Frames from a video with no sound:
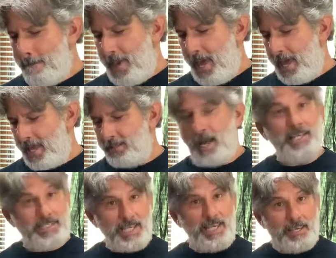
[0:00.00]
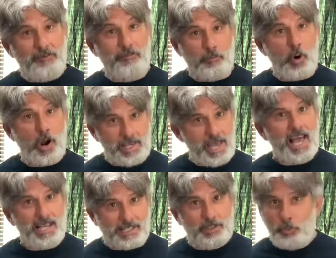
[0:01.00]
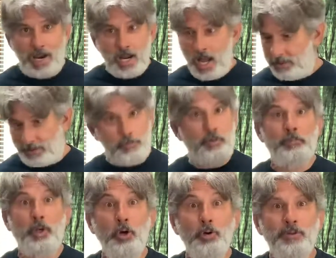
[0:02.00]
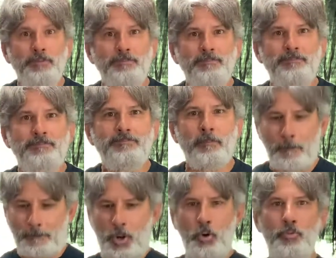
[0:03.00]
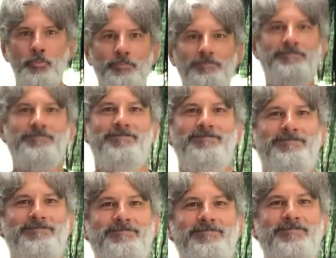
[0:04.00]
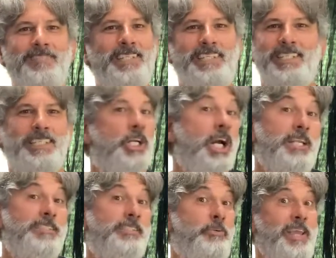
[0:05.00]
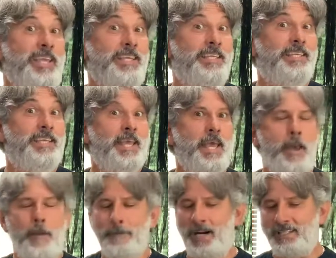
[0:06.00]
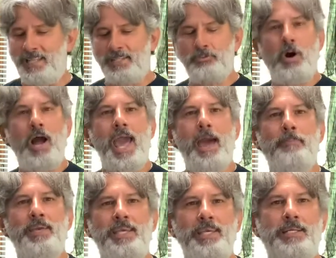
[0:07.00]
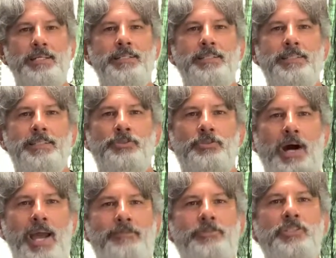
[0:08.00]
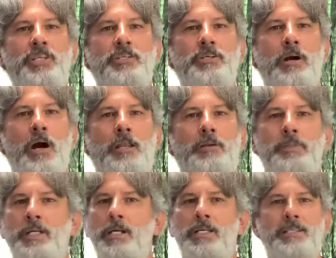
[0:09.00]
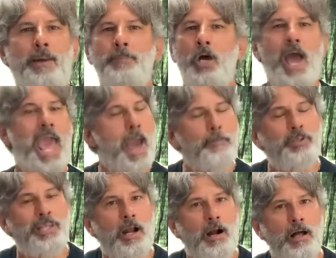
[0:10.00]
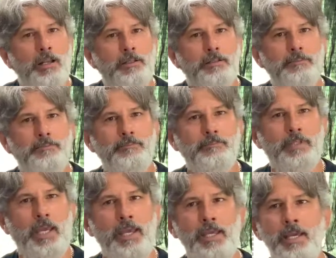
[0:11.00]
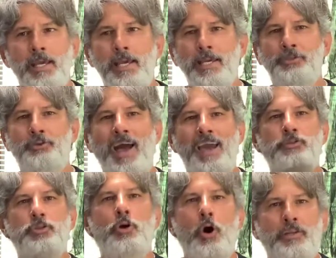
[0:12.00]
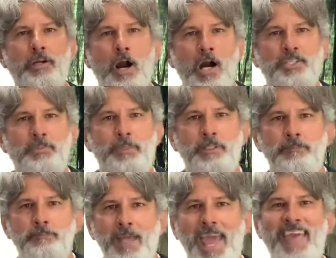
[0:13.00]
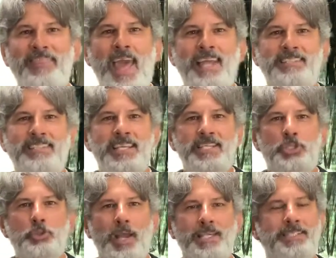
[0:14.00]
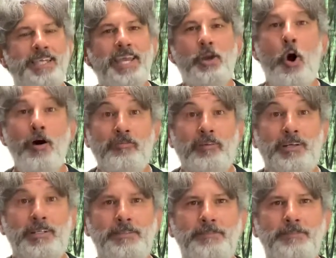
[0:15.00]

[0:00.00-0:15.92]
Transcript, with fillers: And I say, if it work, yes, why not? I put blue. Boom. Good, great. But that's what happened here. So I have to change the color because I'm not happy with the color. Okay? So I have to call the customer. And that's the stress takeover.